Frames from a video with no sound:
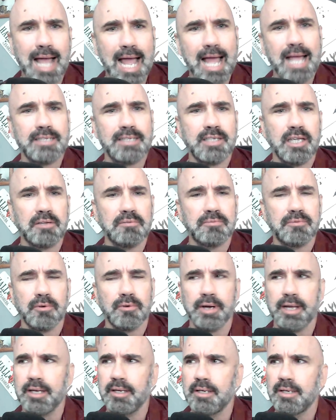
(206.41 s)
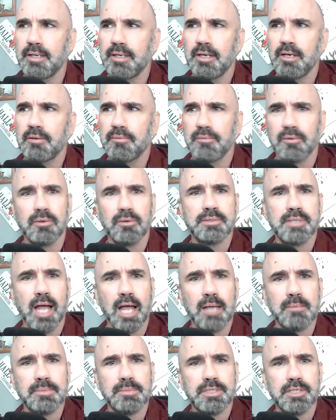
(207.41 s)
asking for a
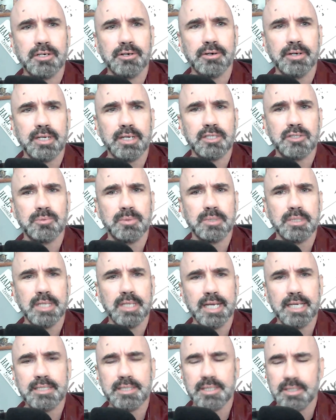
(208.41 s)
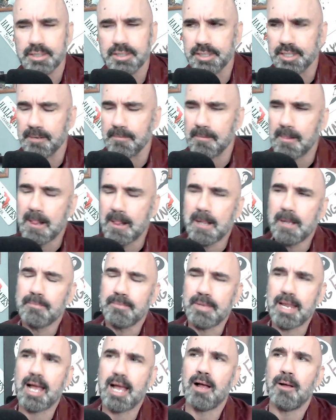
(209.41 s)
full-time serious relationship.
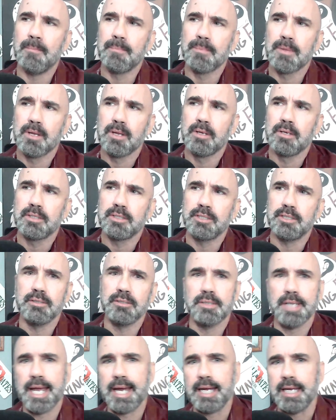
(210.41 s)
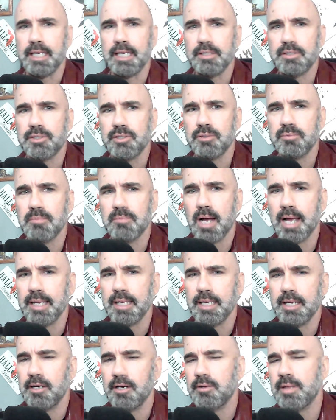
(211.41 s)
Now, to you ladies, you
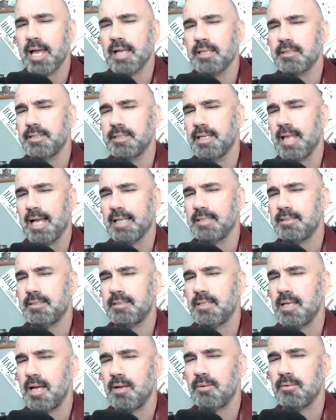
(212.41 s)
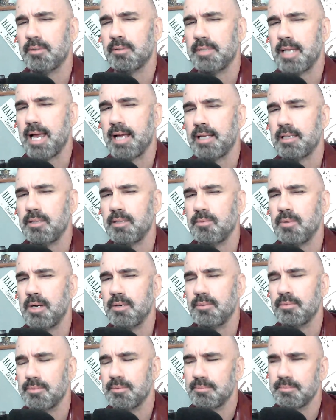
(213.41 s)
might hear that and say, that's not exactly
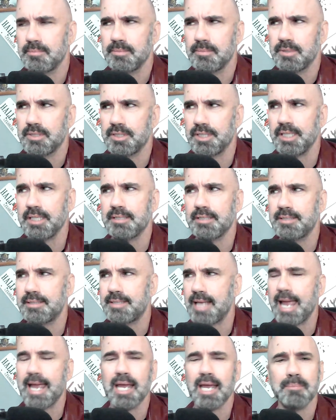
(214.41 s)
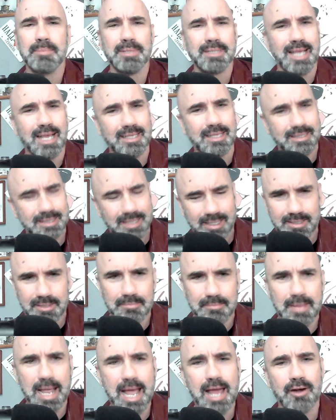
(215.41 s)
what she's saying, but that
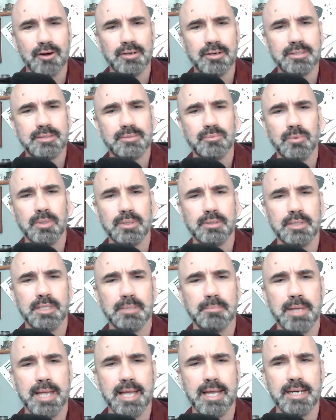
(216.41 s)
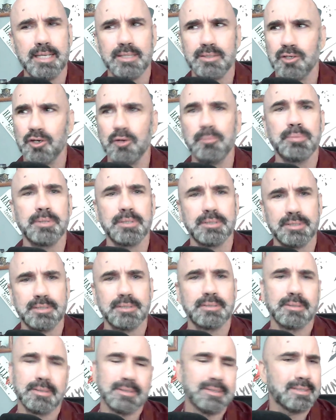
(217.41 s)
doesn't matter. It's what the man
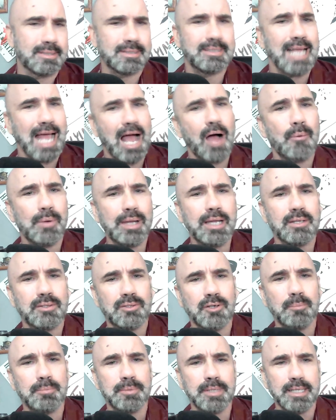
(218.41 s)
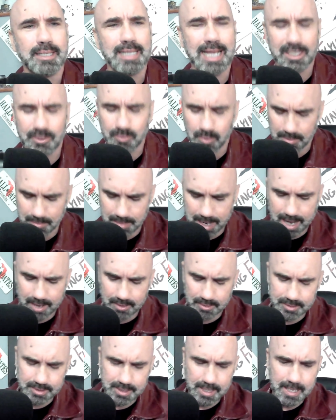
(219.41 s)
interprets. It's how we interpret it. That's what
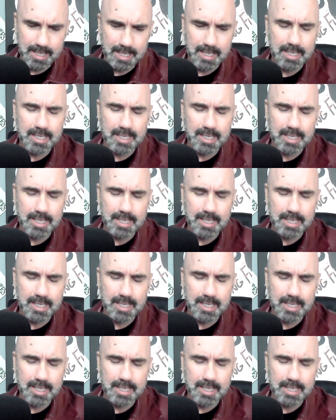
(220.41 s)
matters.